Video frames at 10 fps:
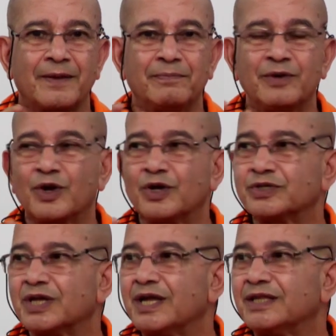Because
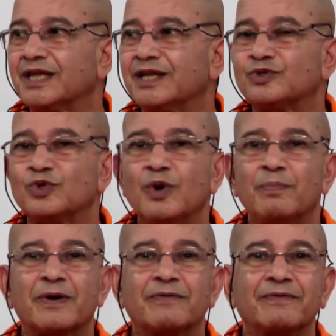there is no
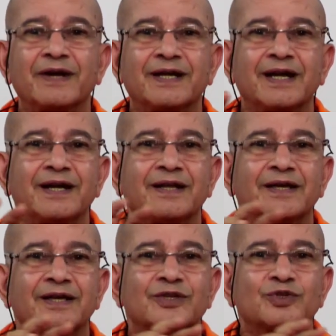
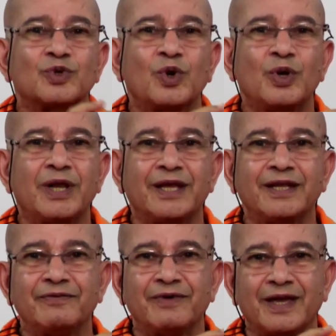perfected soul
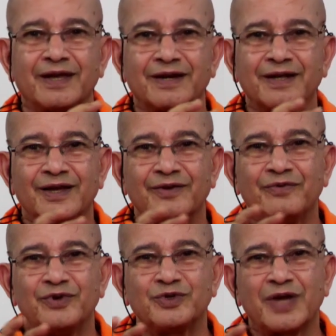anywhere
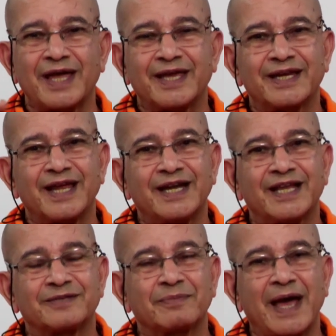which I can get
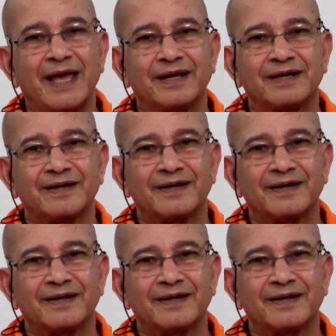as mine.